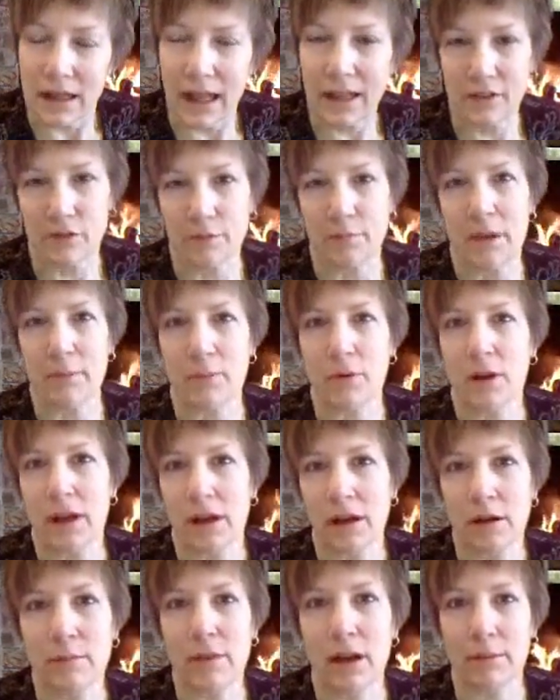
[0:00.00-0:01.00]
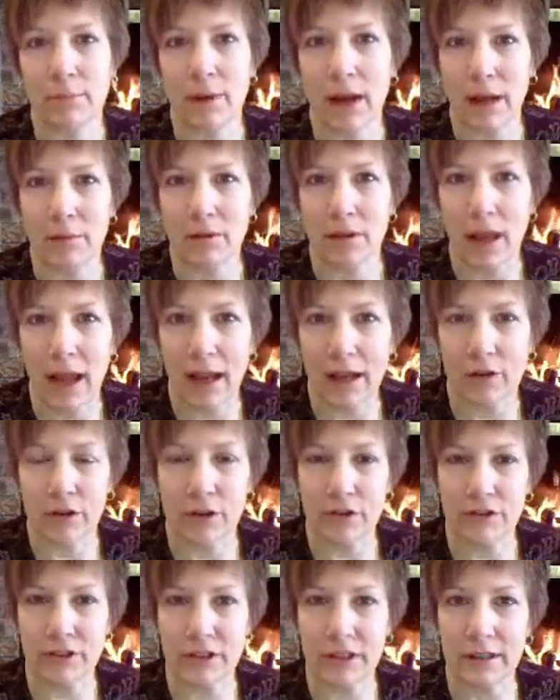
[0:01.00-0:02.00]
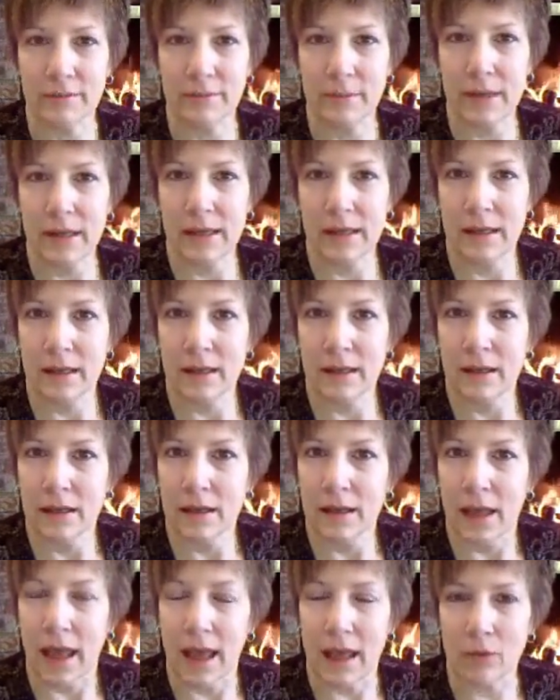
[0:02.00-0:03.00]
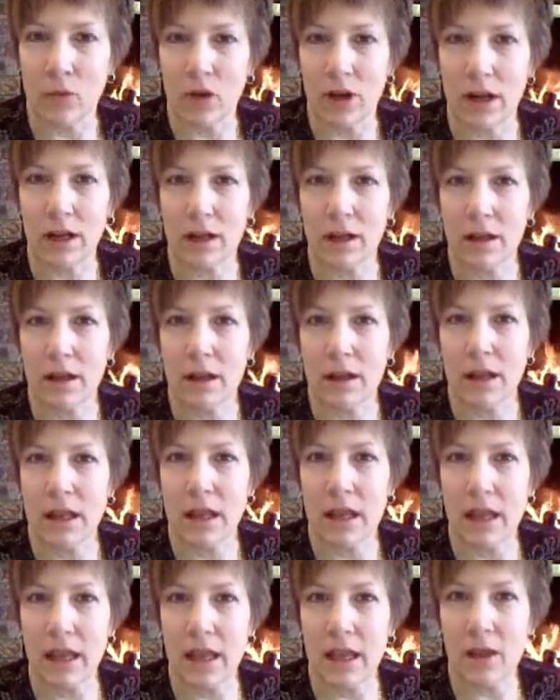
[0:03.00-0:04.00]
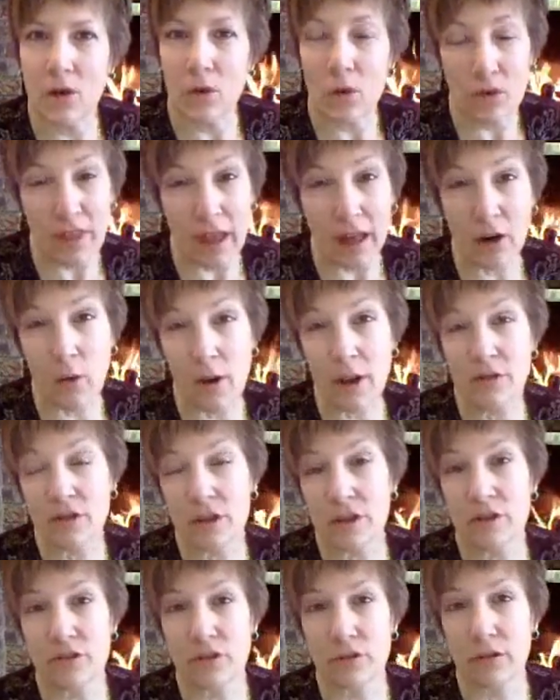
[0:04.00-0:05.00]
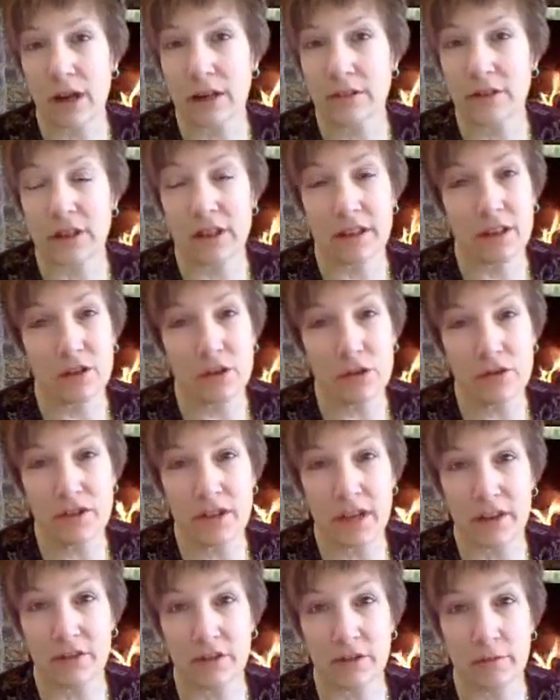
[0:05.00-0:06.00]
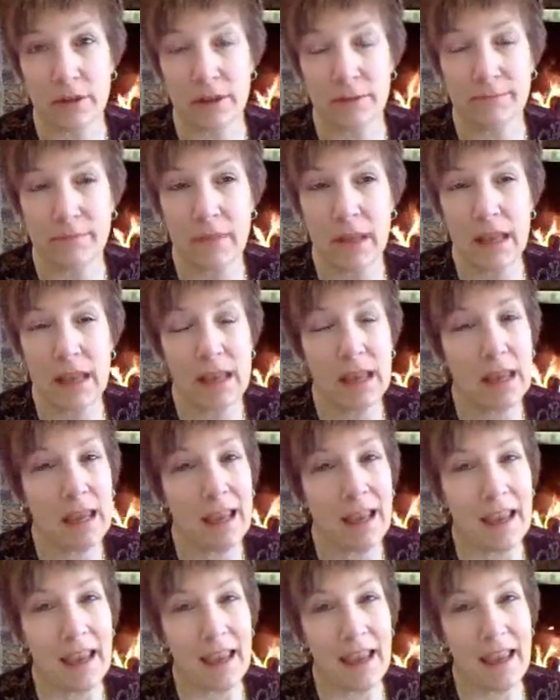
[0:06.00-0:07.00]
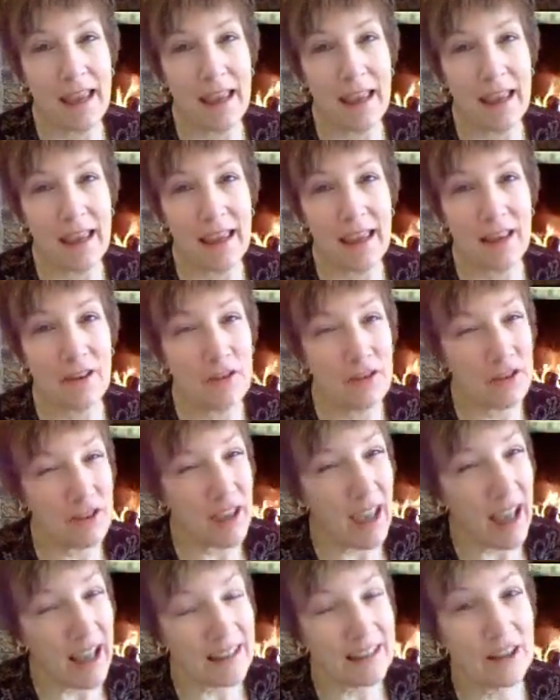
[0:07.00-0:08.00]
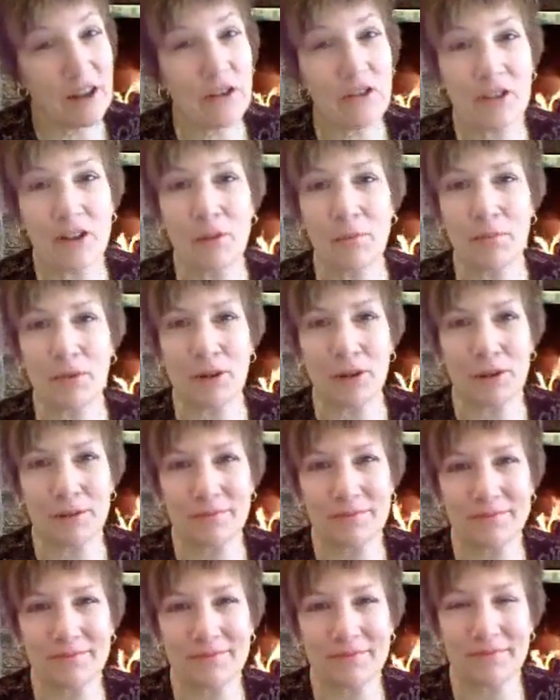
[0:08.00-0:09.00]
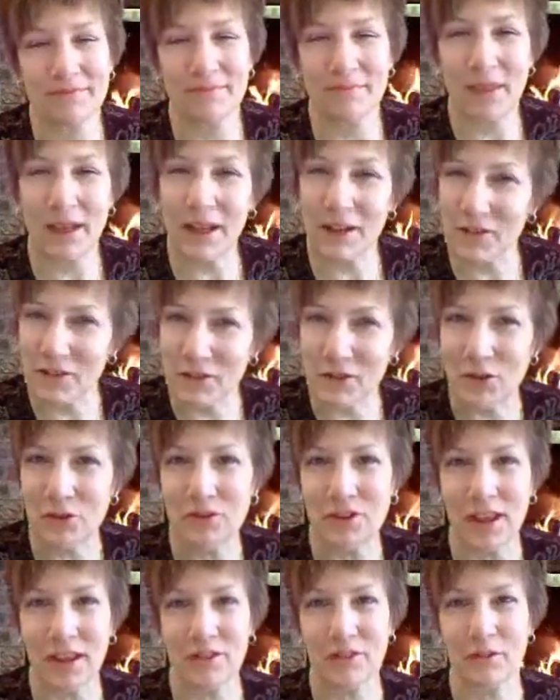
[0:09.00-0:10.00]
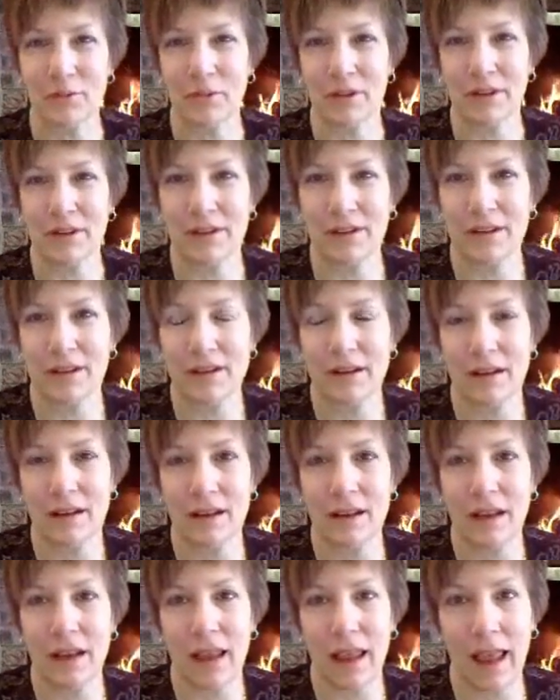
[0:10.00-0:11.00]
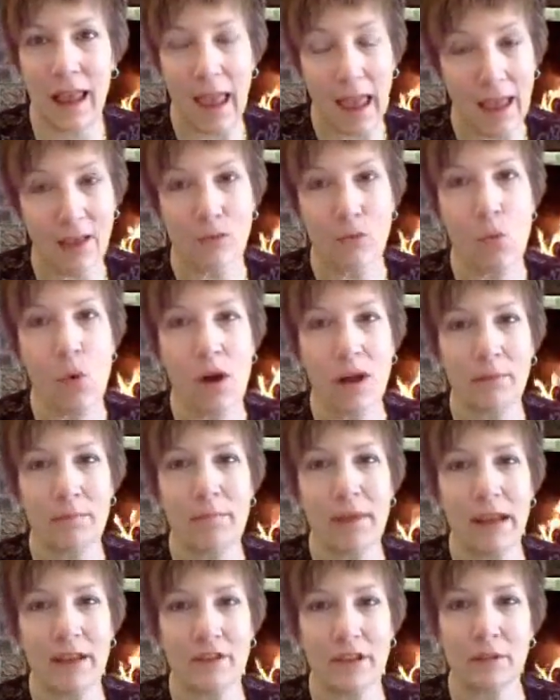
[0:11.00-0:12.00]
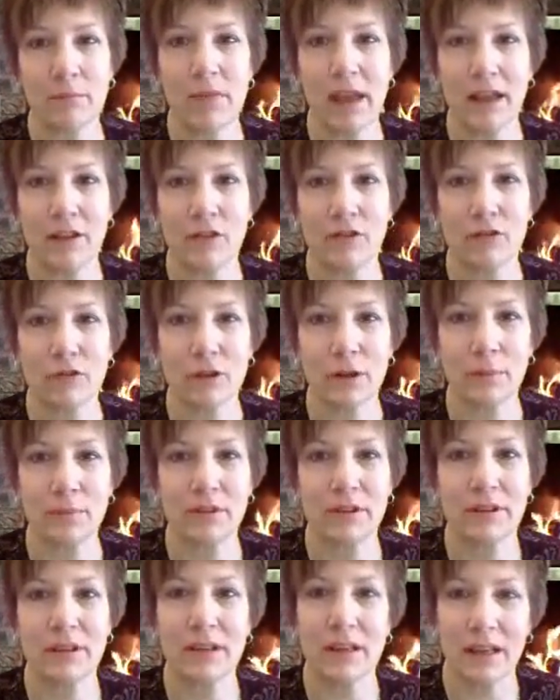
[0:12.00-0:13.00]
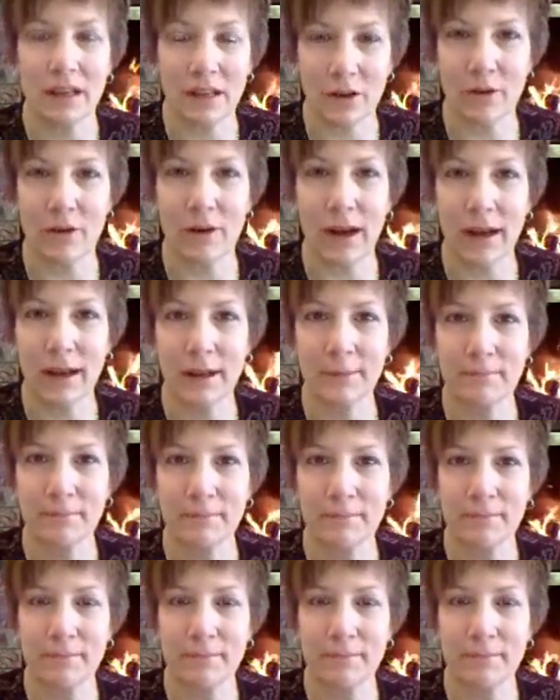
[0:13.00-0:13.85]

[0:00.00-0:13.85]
Lots of people care about Bible accuracy, and when that question is directed in the New Testament, it's a little simpler because the New Testament has one basic manuscript in Greek.